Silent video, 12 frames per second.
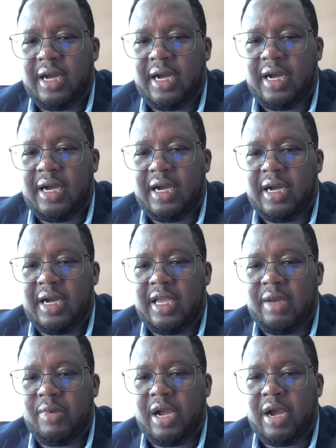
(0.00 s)
I
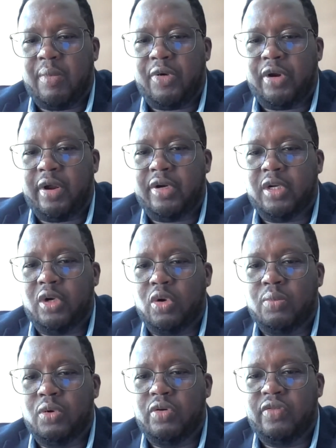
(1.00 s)
am Gabriel
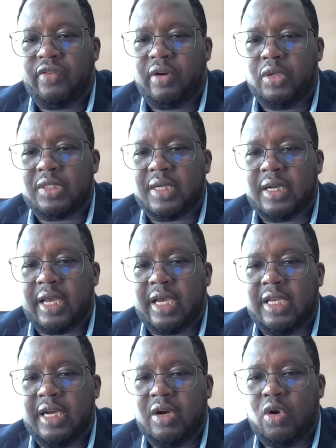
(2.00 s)
Igumbu from Western
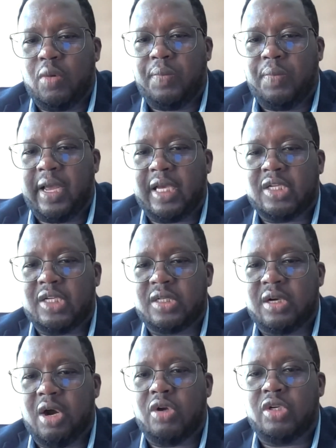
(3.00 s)
Kenya. Hope I get
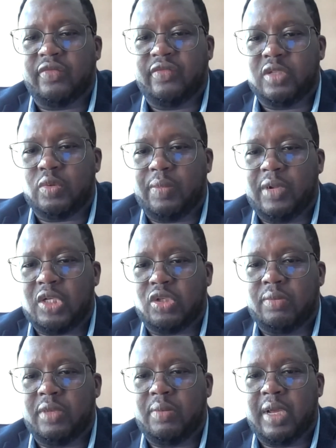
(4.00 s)
audio of this webinar to
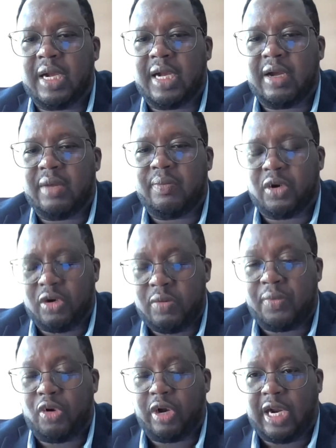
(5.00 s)
help me make a
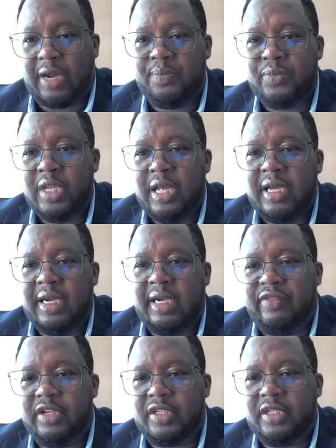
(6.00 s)
radio program.
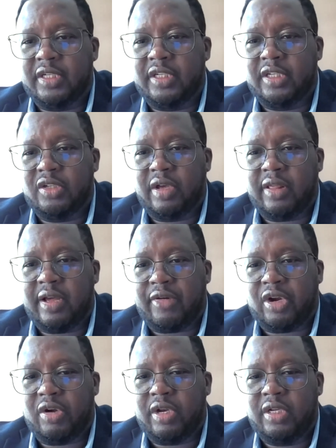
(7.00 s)
Definitely get a
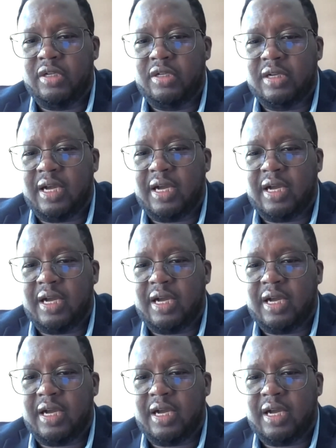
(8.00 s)
recording,